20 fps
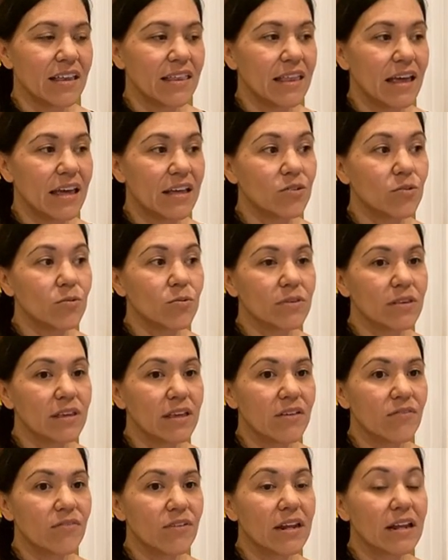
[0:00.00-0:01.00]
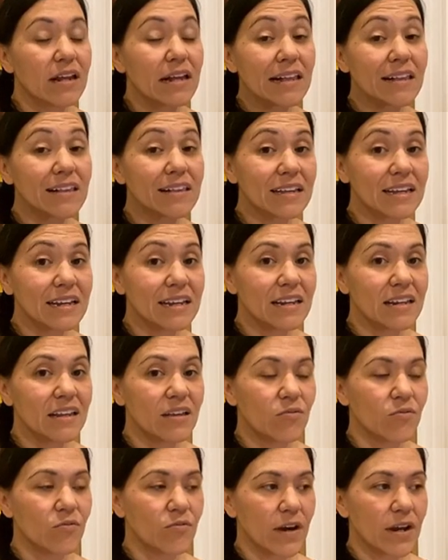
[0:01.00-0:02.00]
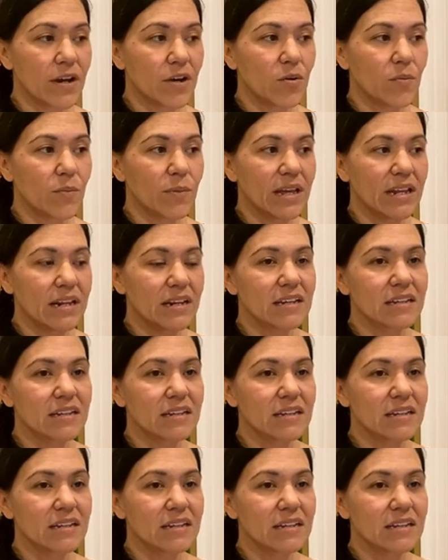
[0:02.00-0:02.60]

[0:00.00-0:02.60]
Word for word: that you live in a clean environment,